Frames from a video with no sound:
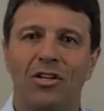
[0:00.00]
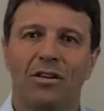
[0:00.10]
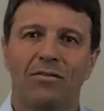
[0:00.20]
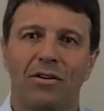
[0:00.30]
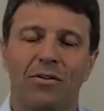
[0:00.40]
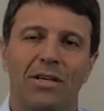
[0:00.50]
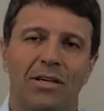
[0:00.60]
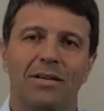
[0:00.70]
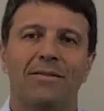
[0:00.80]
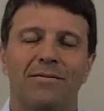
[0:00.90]
and
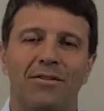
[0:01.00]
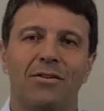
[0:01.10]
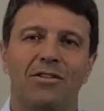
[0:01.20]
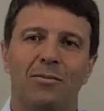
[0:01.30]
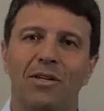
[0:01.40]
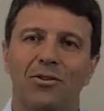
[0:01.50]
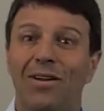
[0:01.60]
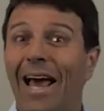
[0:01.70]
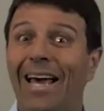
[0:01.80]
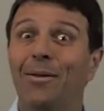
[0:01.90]
very
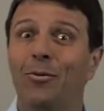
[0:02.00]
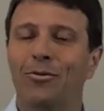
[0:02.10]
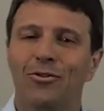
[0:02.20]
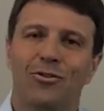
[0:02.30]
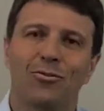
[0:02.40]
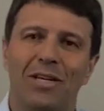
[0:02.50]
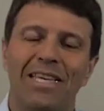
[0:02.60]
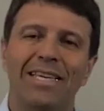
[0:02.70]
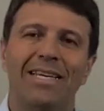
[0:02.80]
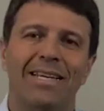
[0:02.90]
special animals to
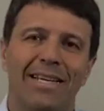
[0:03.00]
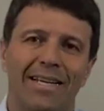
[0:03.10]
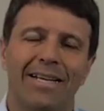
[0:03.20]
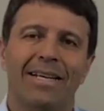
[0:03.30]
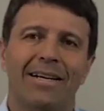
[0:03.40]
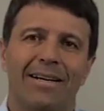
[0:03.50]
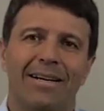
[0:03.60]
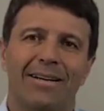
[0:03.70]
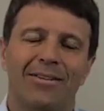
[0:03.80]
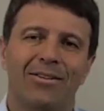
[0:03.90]
lead.
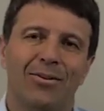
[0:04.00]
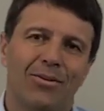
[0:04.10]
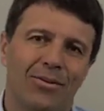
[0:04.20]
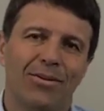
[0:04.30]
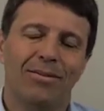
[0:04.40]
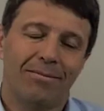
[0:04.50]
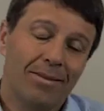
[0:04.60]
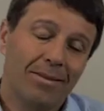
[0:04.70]
So